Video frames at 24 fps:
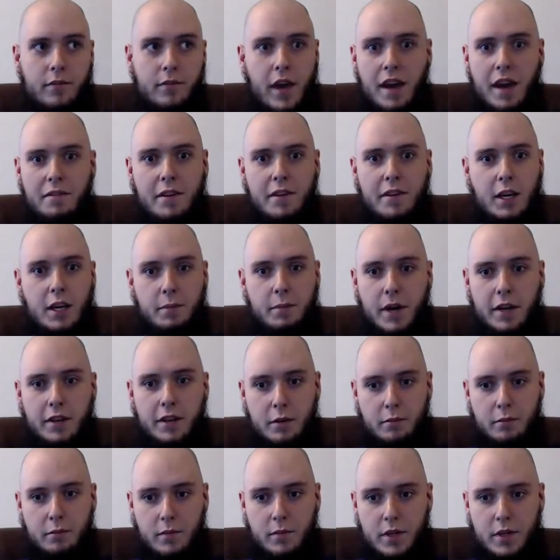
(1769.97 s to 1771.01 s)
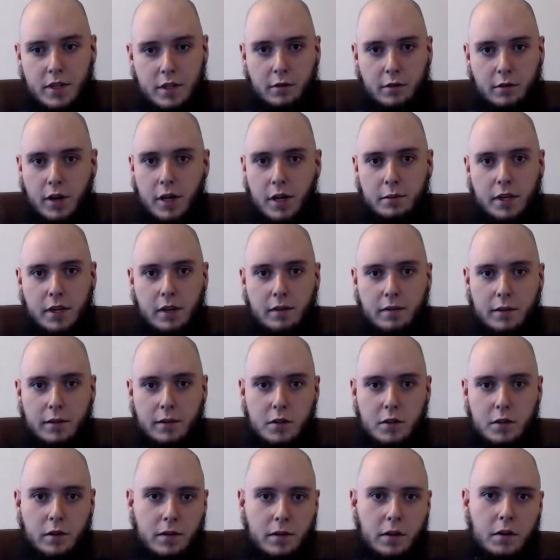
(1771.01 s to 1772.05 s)
Everything about them is incredibly different.
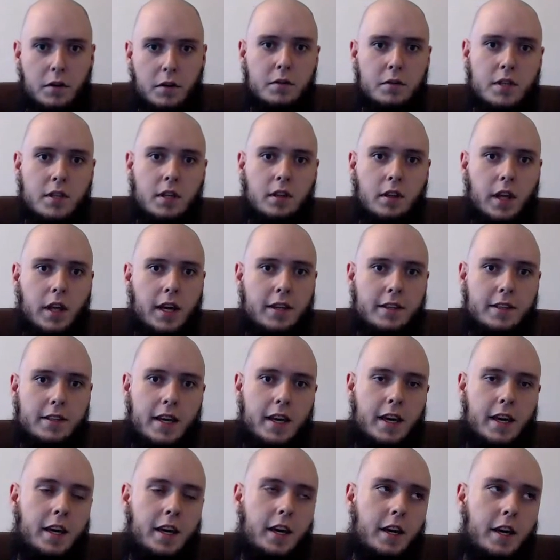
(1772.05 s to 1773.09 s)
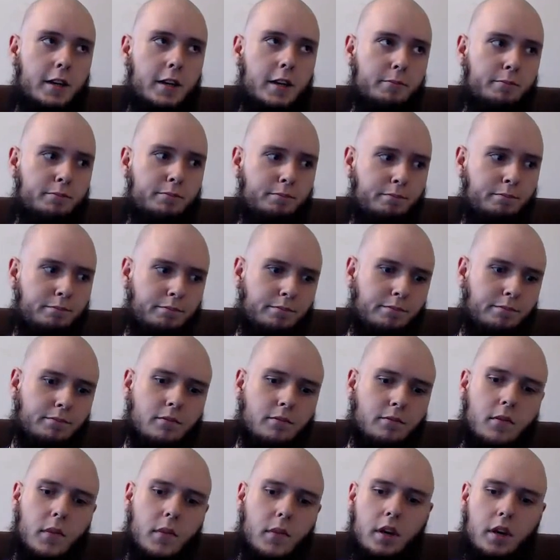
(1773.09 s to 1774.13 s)
So if you're using, say,
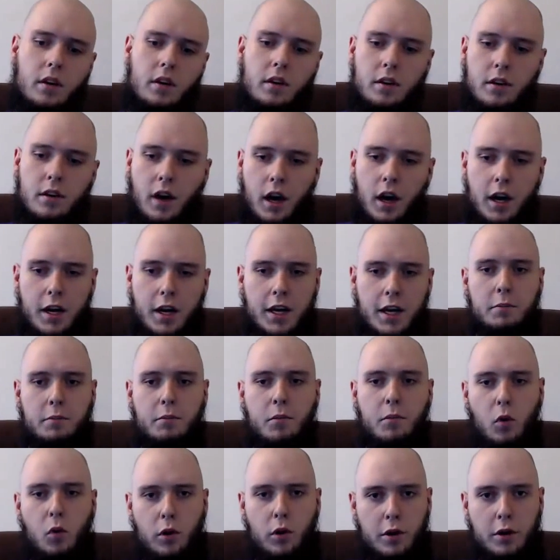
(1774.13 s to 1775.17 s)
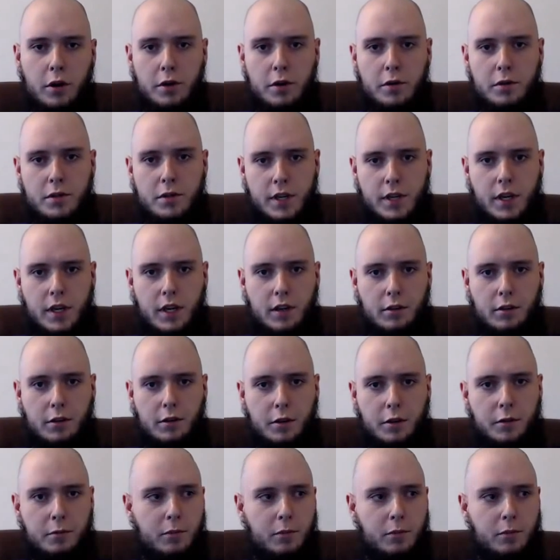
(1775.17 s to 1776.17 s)
honey, or you're using